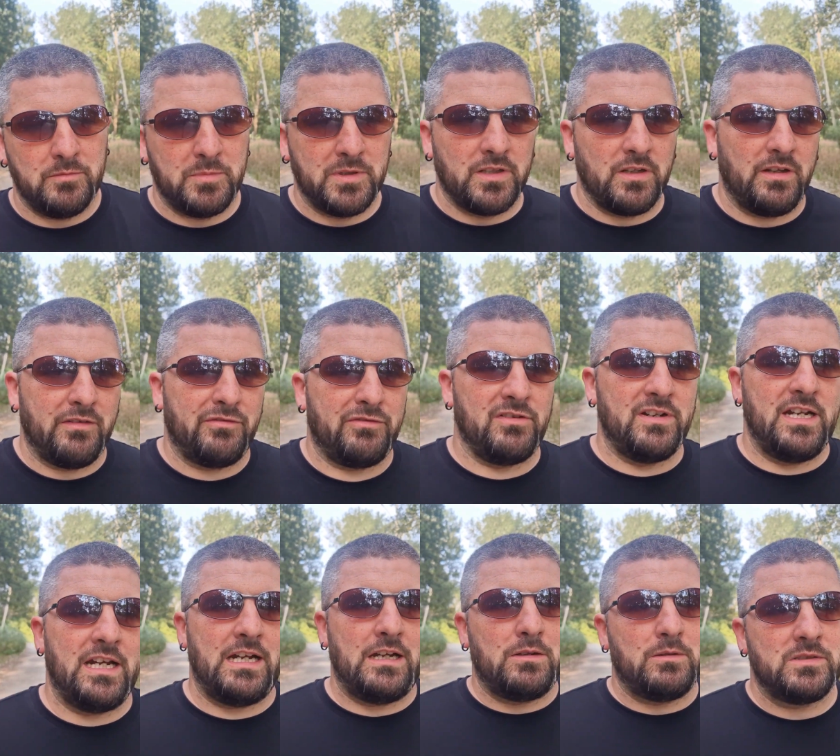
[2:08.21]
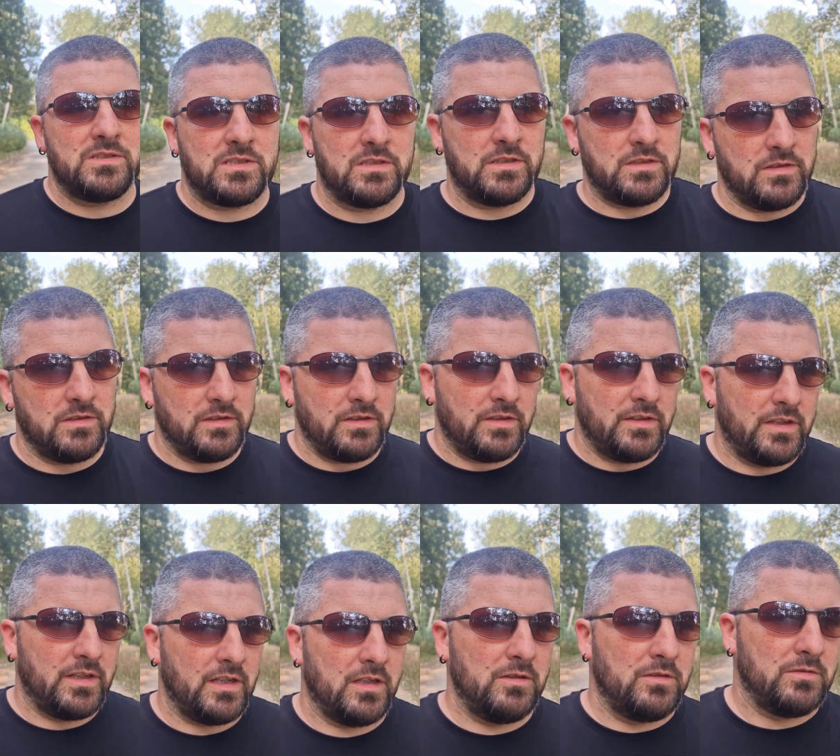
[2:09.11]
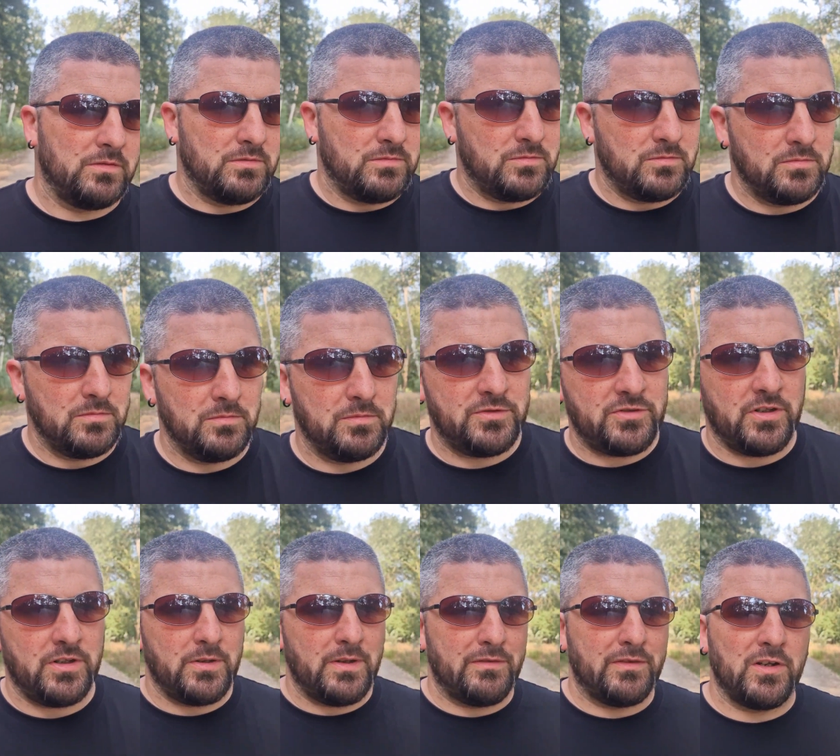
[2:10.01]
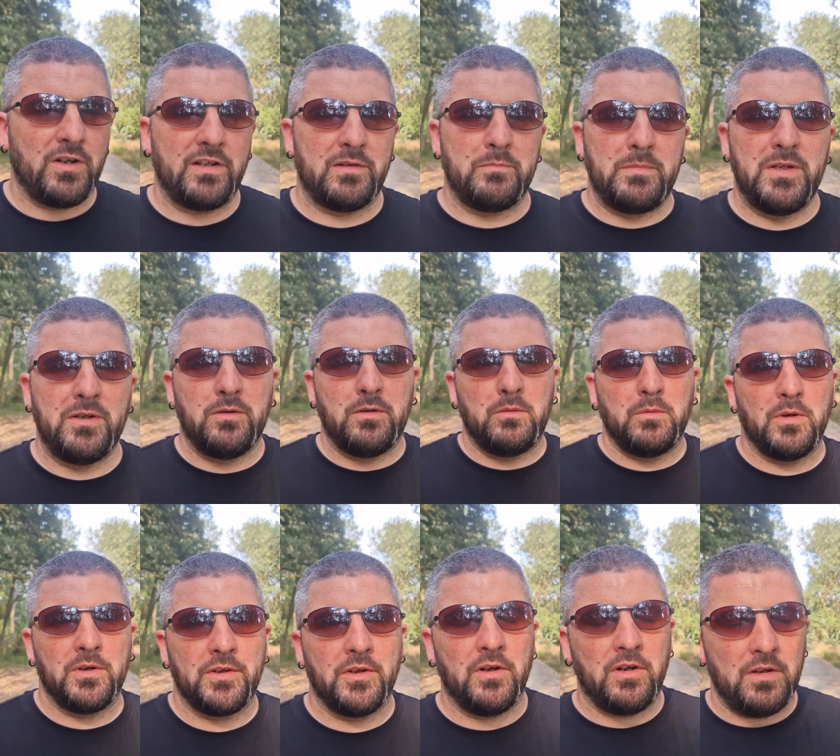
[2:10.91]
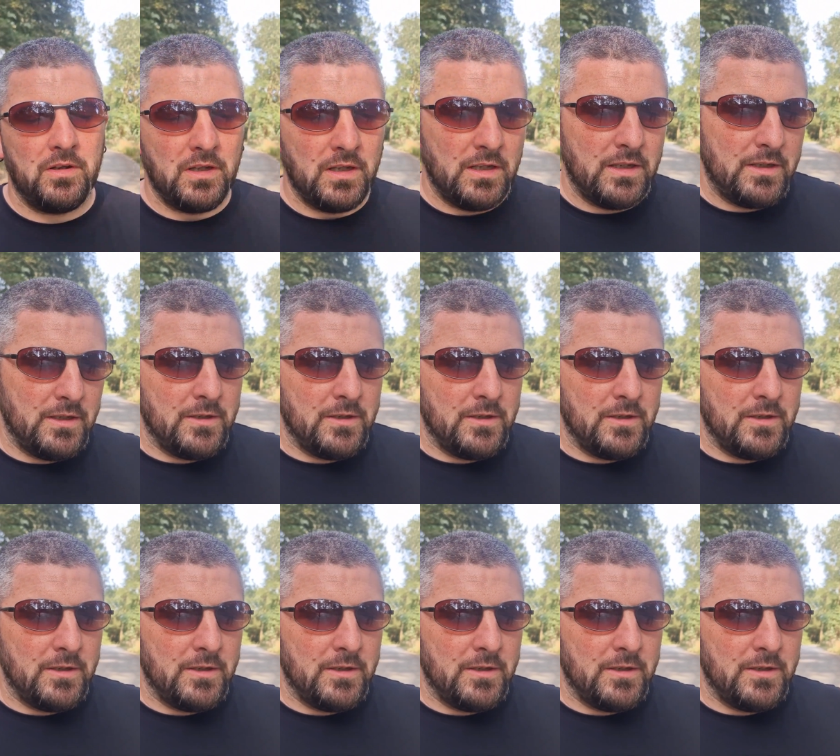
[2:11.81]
You've been like 3 hours and, you know, trying to have a nice meal or whatnot.